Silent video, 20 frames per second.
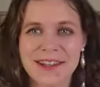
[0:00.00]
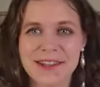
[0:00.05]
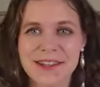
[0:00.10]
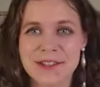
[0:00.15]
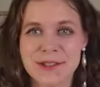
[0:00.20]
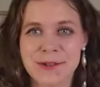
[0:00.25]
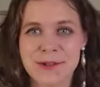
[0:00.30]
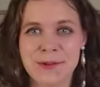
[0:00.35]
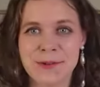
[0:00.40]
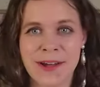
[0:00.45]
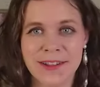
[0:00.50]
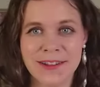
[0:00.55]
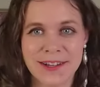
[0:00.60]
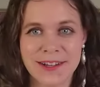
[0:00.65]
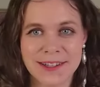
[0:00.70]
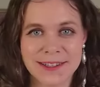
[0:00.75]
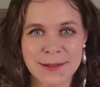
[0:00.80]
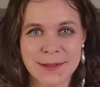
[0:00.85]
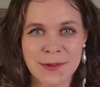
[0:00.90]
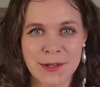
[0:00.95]
do you want to look
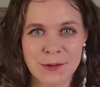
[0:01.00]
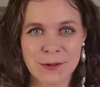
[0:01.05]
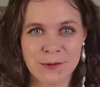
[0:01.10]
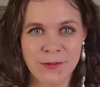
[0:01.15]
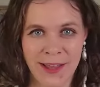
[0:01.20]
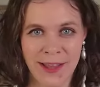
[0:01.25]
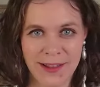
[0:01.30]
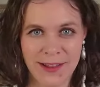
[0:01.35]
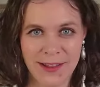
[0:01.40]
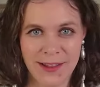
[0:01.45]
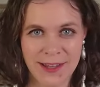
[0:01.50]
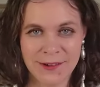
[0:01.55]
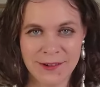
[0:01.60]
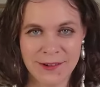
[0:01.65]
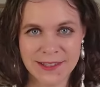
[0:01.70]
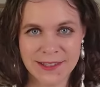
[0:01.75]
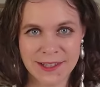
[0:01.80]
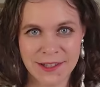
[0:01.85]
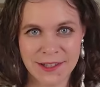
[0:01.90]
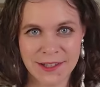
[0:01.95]
at some of the right
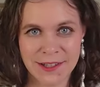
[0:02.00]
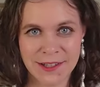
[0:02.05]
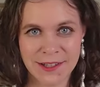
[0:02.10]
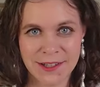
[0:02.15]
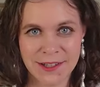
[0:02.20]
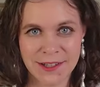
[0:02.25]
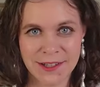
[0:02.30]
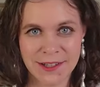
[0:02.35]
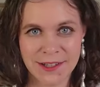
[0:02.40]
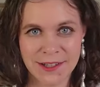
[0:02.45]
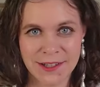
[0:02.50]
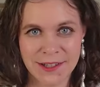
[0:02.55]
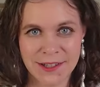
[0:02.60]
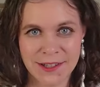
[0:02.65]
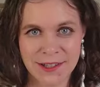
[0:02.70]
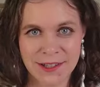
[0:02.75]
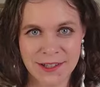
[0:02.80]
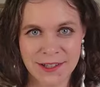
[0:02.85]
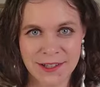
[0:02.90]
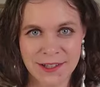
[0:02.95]
keywords can you tell me
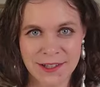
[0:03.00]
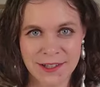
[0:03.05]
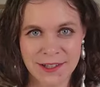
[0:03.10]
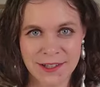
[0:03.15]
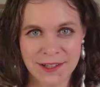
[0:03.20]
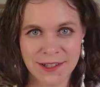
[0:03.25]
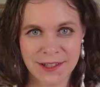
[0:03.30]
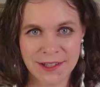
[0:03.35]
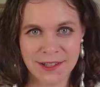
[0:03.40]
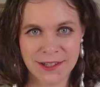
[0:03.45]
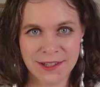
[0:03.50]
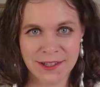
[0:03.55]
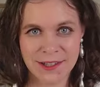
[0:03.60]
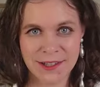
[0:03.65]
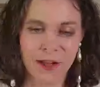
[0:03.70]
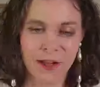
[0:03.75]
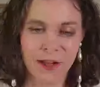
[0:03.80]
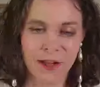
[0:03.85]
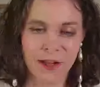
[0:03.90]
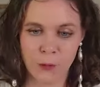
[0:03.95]
and then
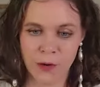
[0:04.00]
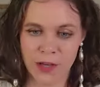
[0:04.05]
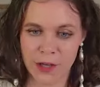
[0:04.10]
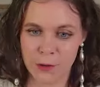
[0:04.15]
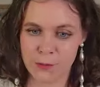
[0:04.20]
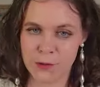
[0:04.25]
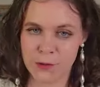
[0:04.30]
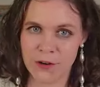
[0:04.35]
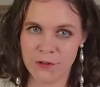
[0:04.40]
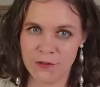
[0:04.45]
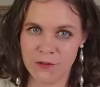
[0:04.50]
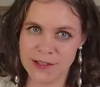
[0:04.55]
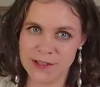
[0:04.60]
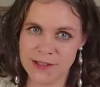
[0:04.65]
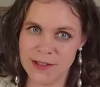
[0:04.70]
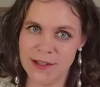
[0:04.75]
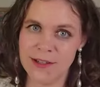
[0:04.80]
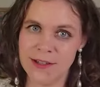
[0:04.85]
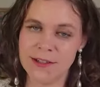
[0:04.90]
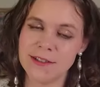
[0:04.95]
depending on what your preference
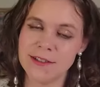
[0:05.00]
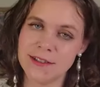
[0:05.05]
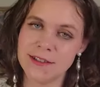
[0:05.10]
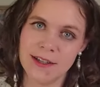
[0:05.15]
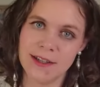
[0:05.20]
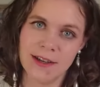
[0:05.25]
is